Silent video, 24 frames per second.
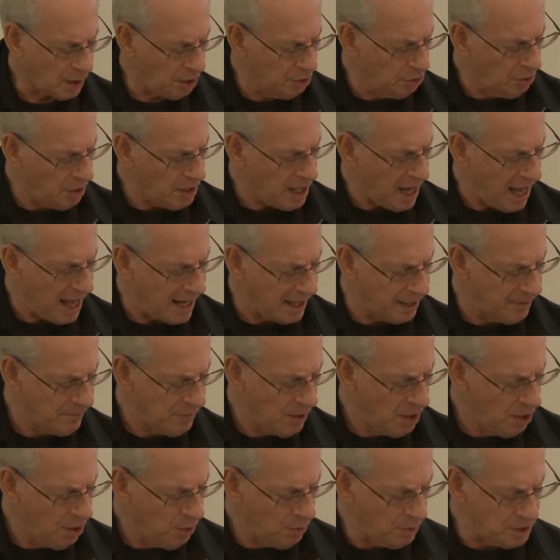look at it.
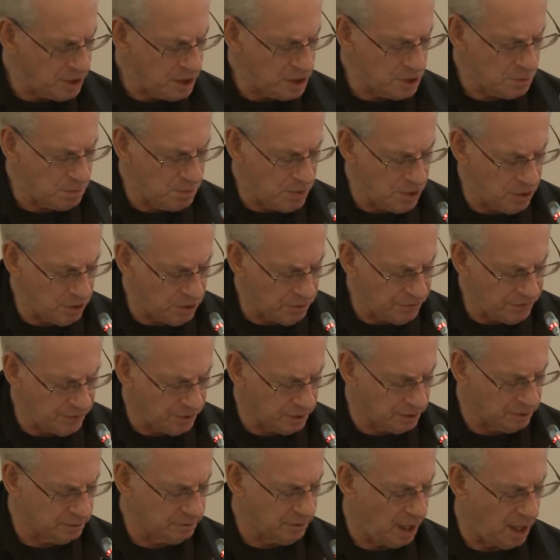What these
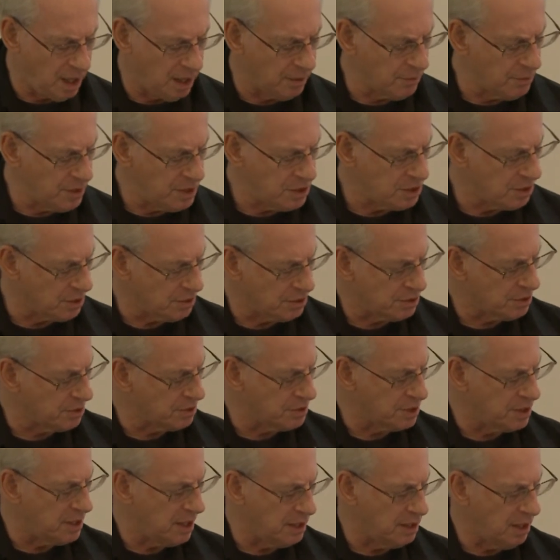beautiful
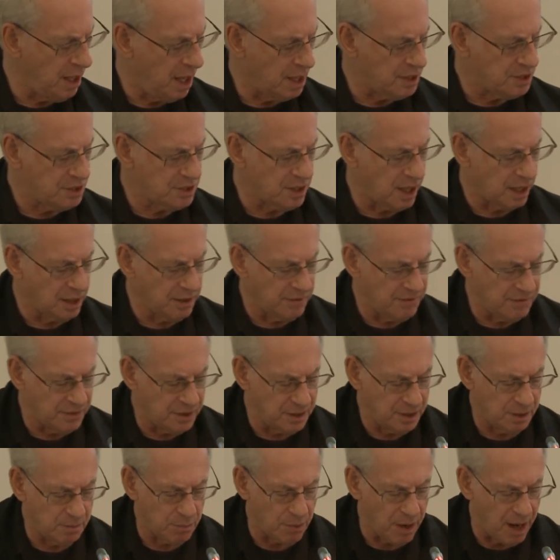researchers did, Sullivan
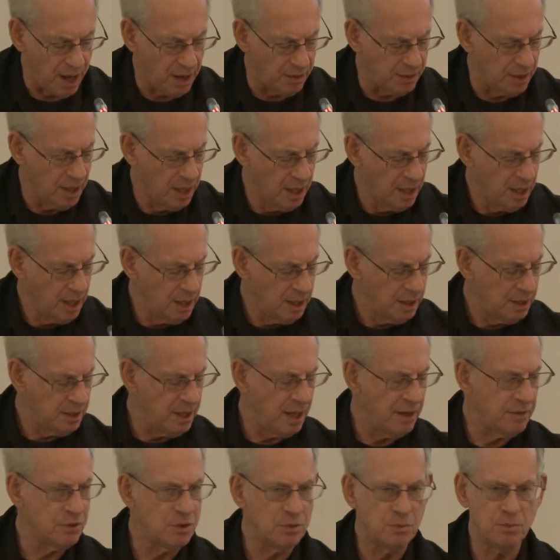and Brown, they
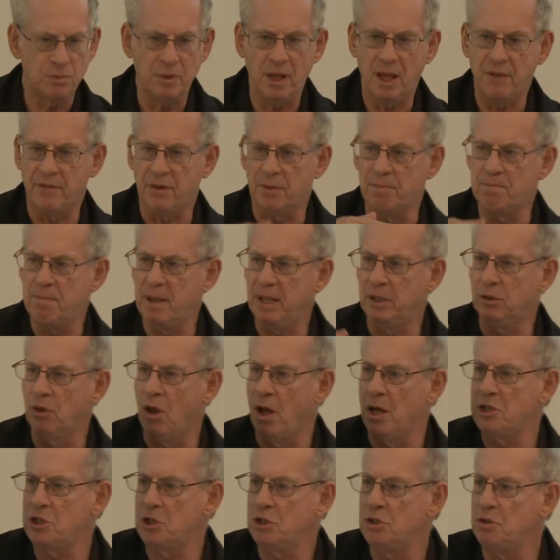have a big
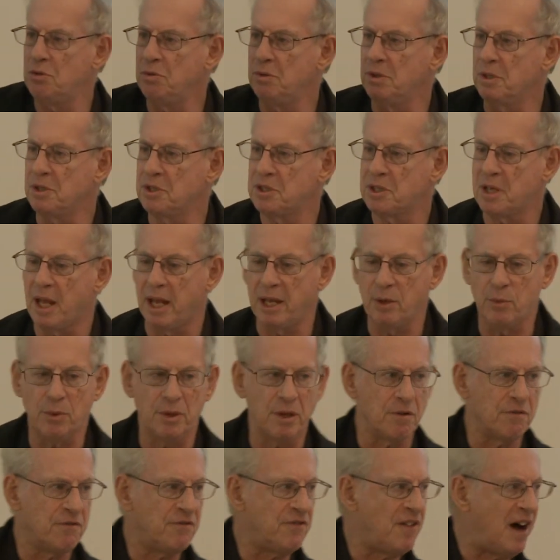longitudinal study where
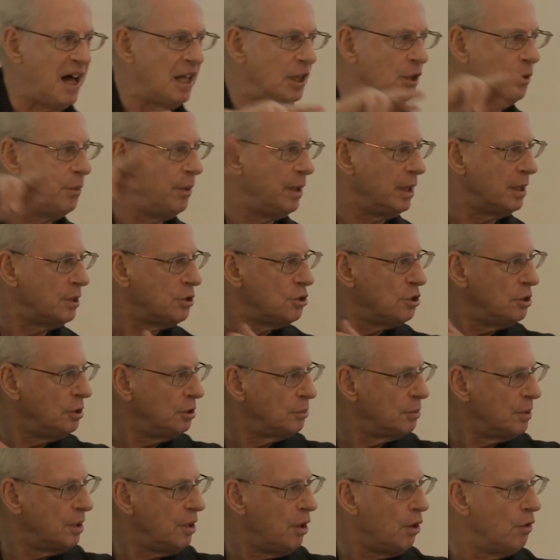they're following
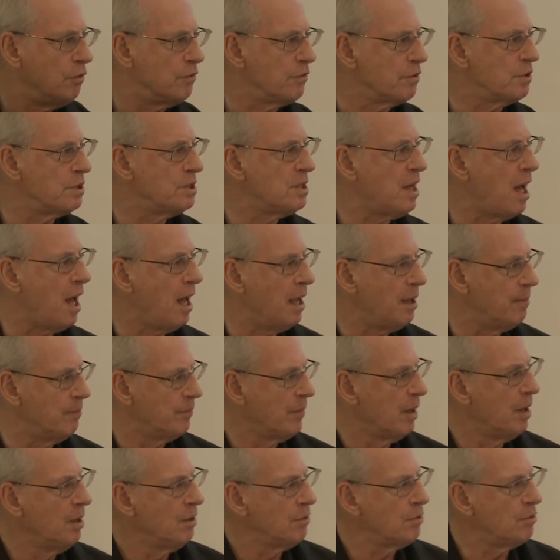children over time
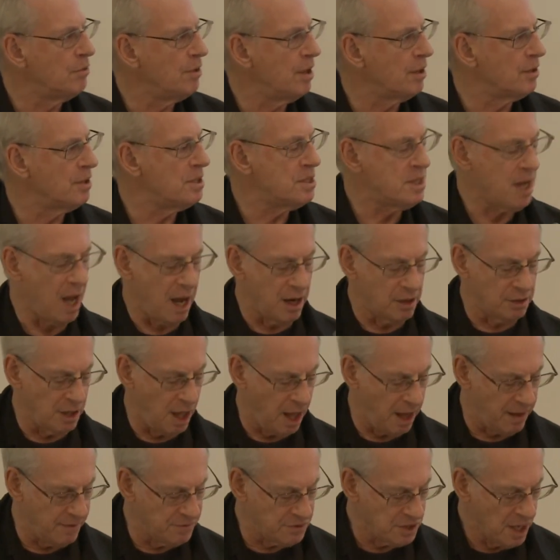through their entire
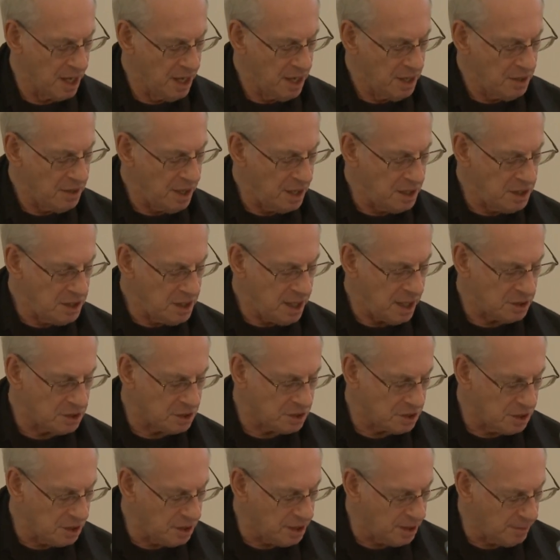lives. They
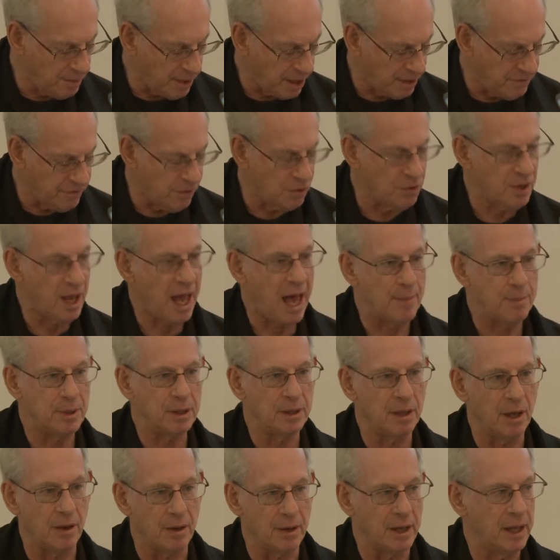tested them on
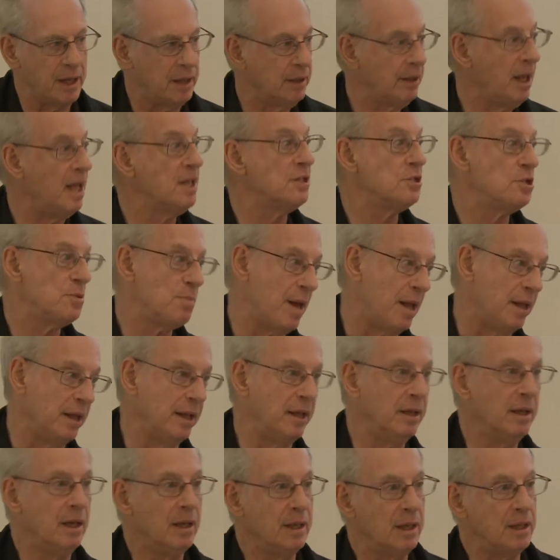vocabulary and
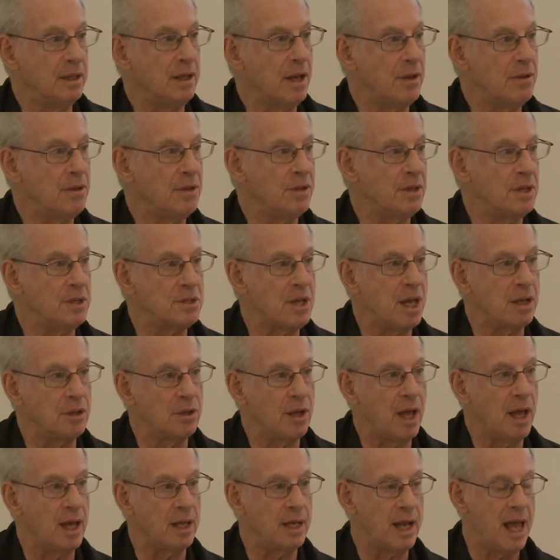spelling and other things
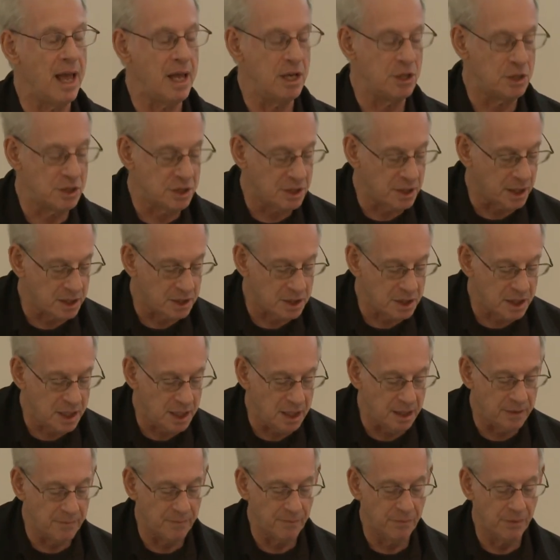at age
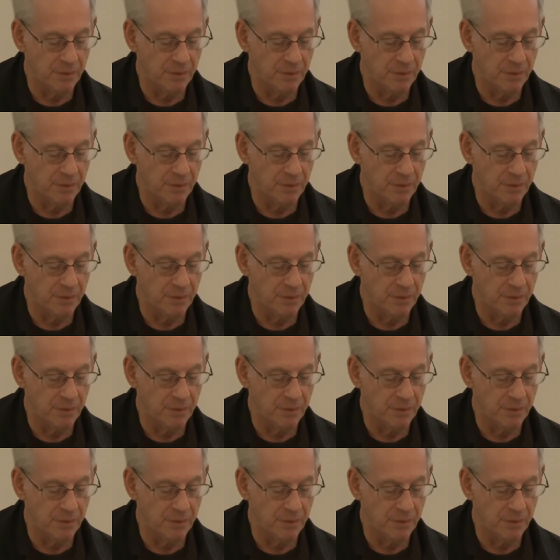16.